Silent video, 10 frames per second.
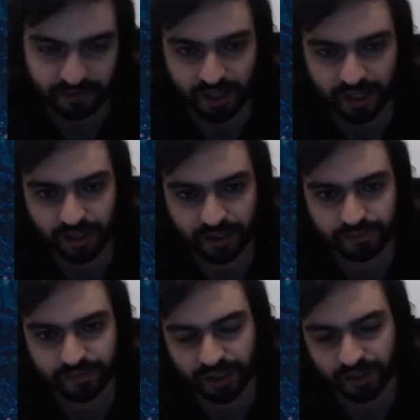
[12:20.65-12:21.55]

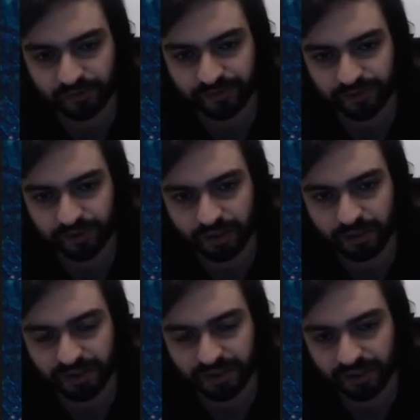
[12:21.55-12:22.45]
kind of
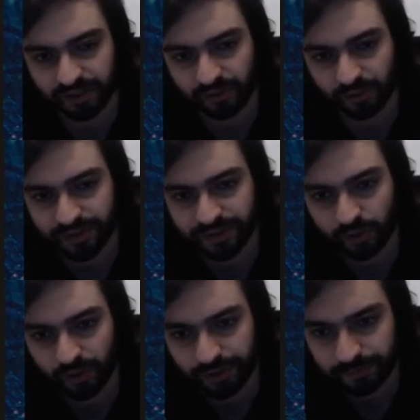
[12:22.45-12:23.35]
limiting it to this
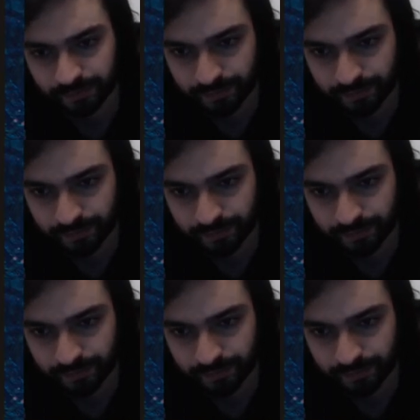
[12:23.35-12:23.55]
square.